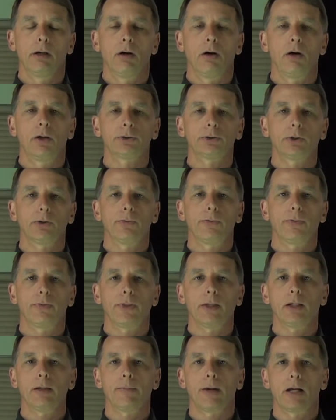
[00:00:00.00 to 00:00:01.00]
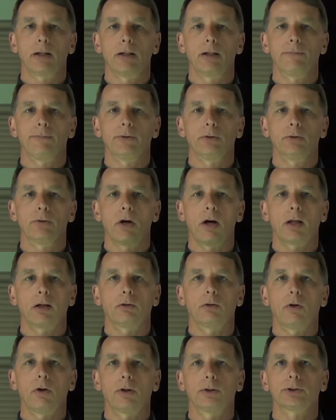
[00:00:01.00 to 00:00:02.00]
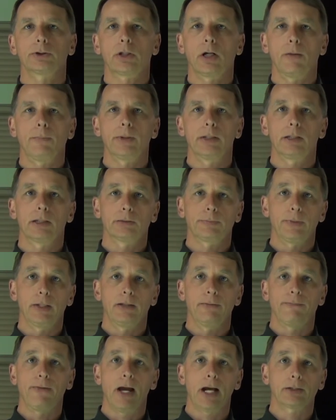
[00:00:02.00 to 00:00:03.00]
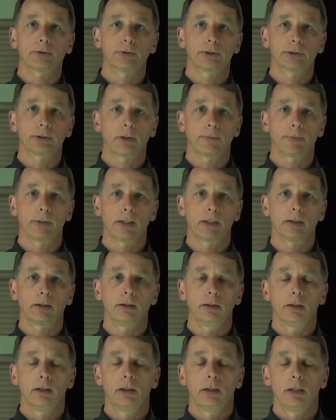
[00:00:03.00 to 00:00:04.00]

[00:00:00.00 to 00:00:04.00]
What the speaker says: Also, think about it, if you're not a large company that's manufacturing something